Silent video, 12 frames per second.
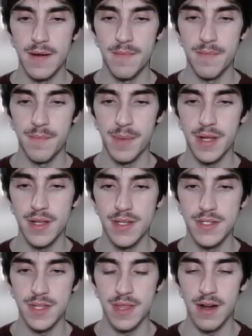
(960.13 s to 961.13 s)

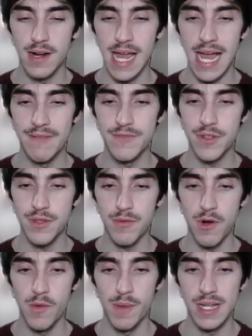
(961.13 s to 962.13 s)
because they're going to have to
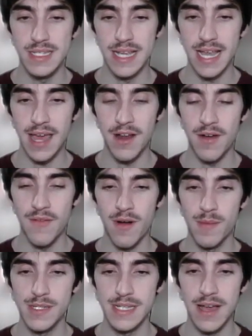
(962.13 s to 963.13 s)
throw because they cannot
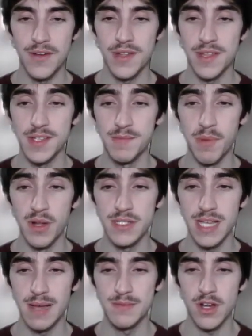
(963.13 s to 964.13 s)
farm us down, and these Mud
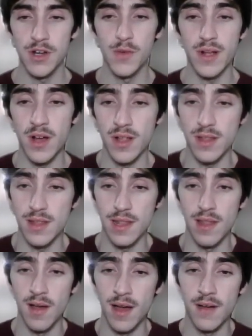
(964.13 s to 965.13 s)
Slaps are doing a
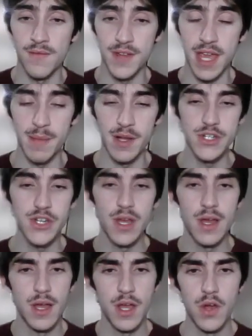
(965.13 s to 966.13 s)
lot of damage,
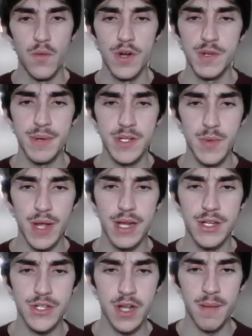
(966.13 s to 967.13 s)
which means we
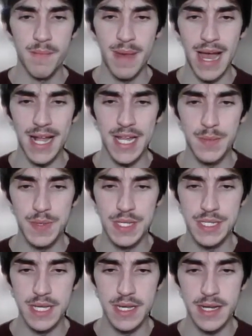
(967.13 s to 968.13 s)
can just come back in with the
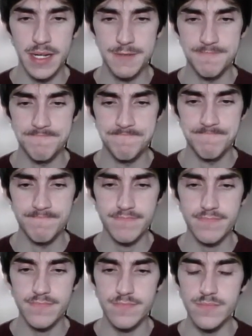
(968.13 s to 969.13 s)
Seaking,
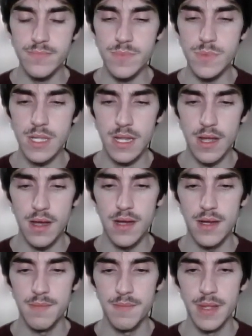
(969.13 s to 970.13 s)

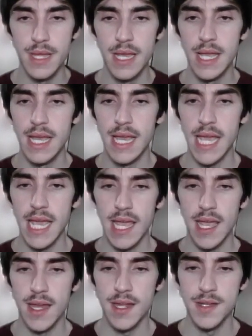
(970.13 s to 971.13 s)

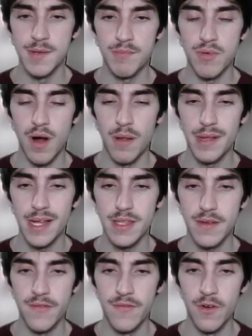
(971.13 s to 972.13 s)
and probably get
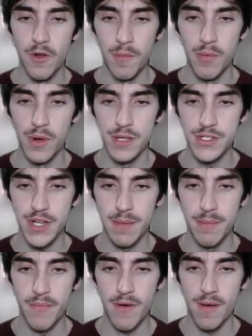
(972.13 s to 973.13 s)
the full Poison
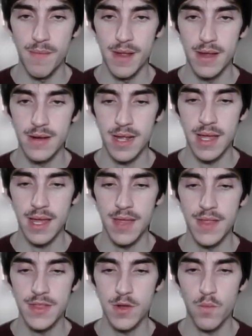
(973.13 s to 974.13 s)
Jab farm down. I
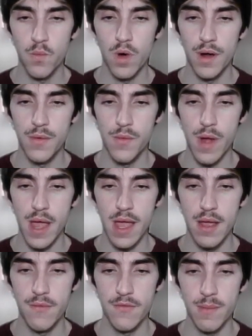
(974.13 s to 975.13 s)
think they're one
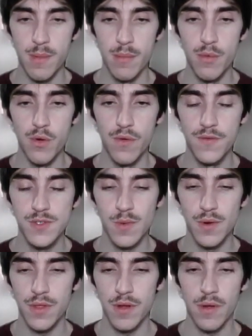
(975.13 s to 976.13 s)
away from a move, so
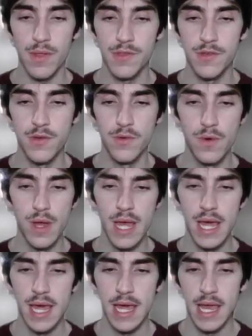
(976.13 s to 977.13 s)
we're throwing two,
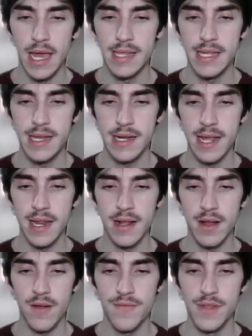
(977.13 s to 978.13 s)
and then
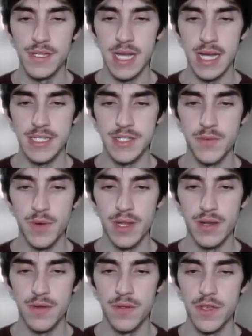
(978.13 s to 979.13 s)
getting off this Icy
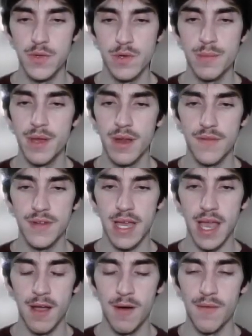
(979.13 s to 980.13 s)
Wind. This will be enough to
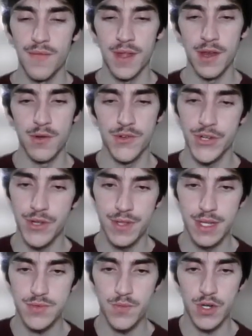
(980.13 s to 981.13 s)
KO if they no shield
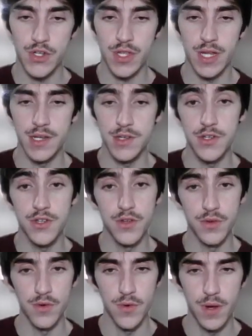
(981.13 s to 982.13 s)
this, which they
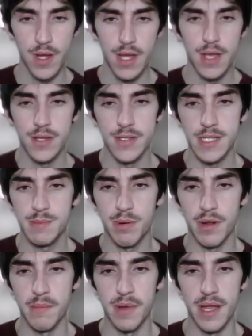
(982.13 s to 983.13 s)
do, so that's
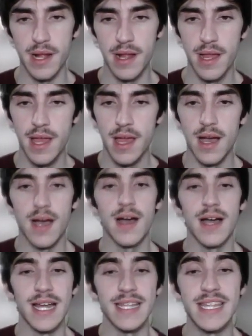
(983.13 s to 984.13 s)
pretty big.
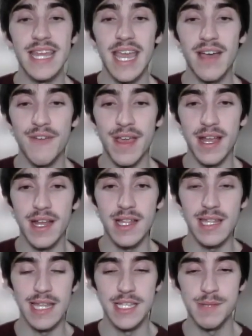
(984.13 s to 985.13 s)
And then they have a
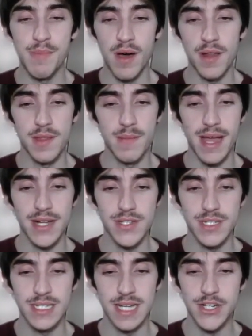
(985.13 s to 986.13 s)
Golisopod in the back,
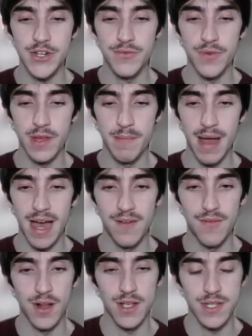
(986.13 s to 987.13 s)
so this is actually really bad
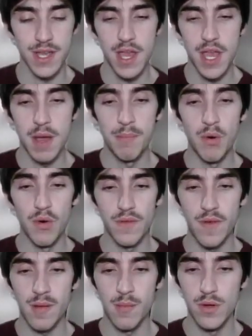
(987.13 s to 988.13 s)
for us. Both
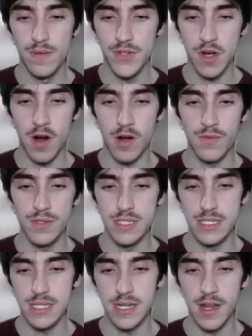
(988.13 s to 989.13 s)
of our moves are
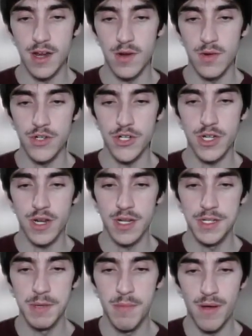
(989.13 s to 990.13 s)
resisted here. We're just
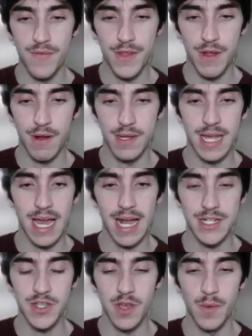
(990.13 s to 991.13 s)
going to debuff their
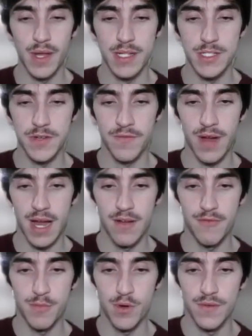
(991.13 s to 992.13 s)
attack so that we can
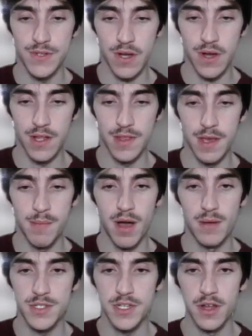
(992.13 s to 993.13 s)
survive moves on the
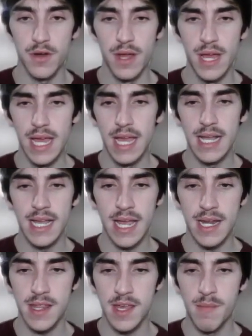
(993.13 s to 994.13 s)
Abomasnow.
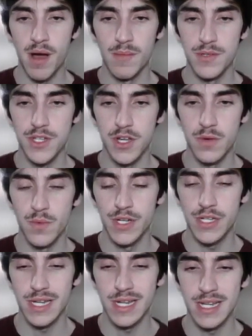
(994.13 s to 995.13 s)
Get into the Abomasnow. We
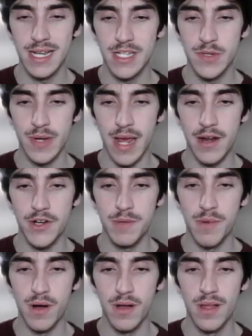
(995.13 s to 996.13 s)
just need to get to an energy
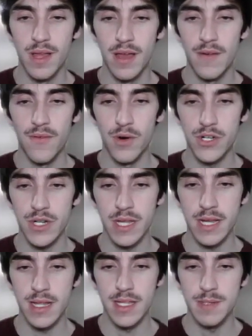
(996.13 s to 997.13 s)
ball.
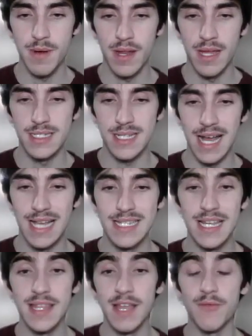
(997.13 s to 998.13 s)
Fortunately, Golisopod is
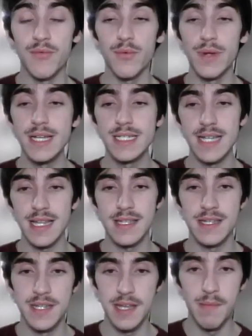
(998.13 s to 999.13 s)
glassy. They reset
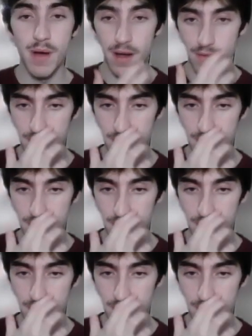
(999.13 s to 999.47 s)
the debuff